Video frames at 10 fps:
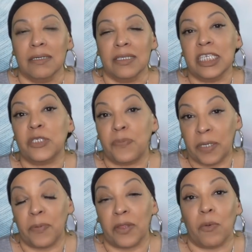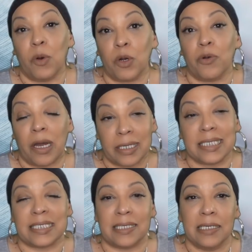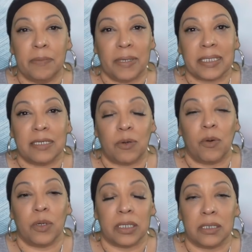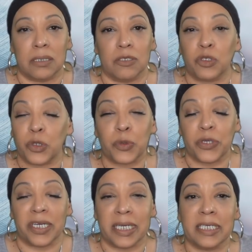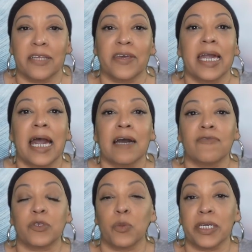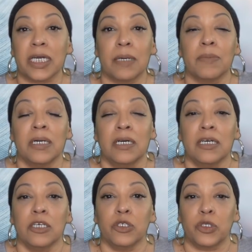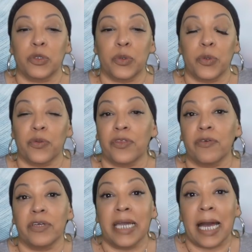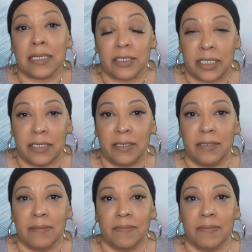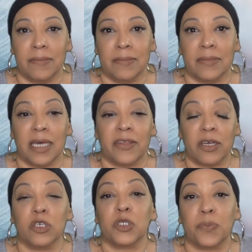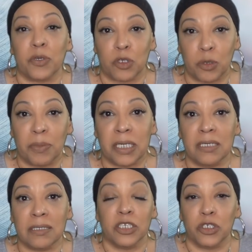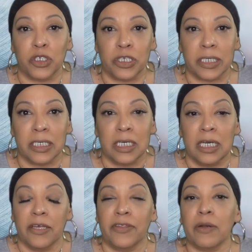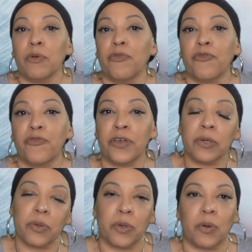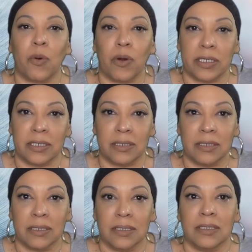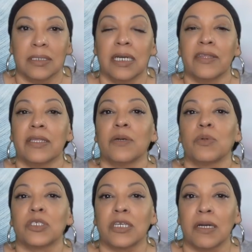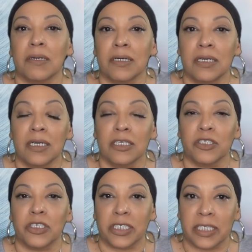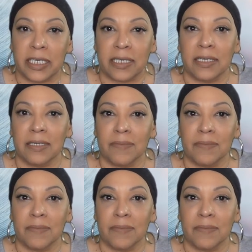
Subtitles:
these people that walk around asleep, as I call it, sooner or later they have to wake up to the reality that they are spiritual beings in a journey. They will feel the calling, and then they will start to seek